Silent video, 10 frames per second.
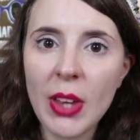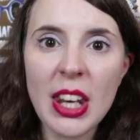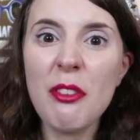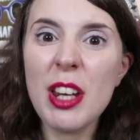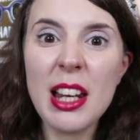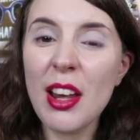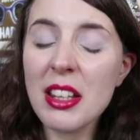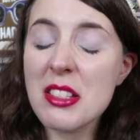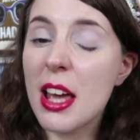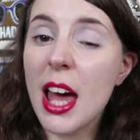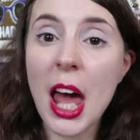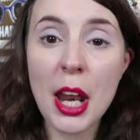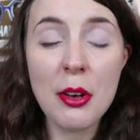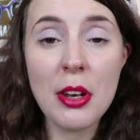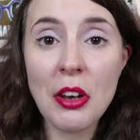and I really liked it.
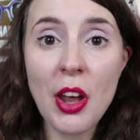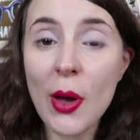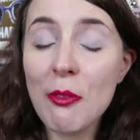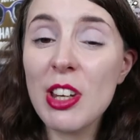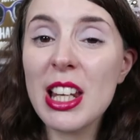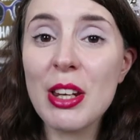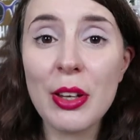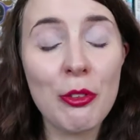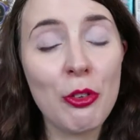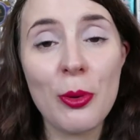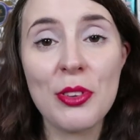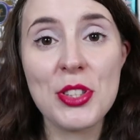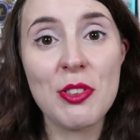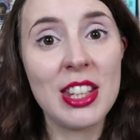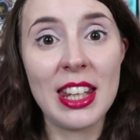And now I'm really looking forward
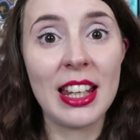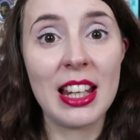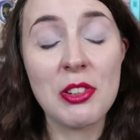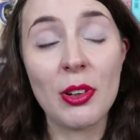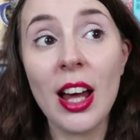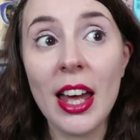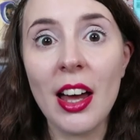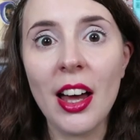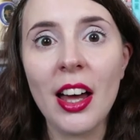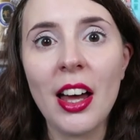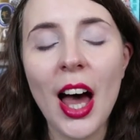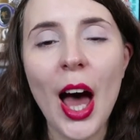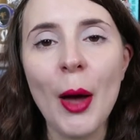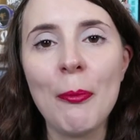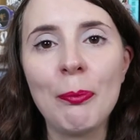to reading Little Liar.
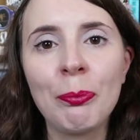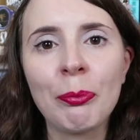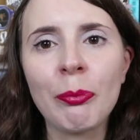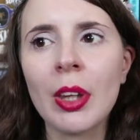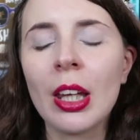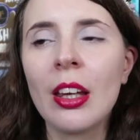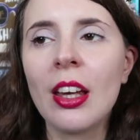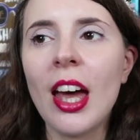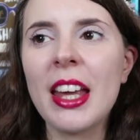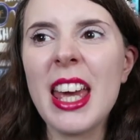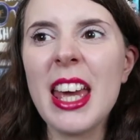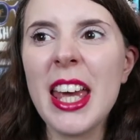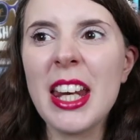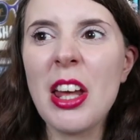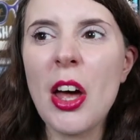Um,
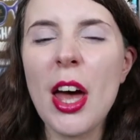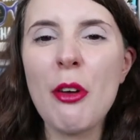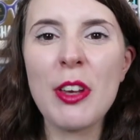again, I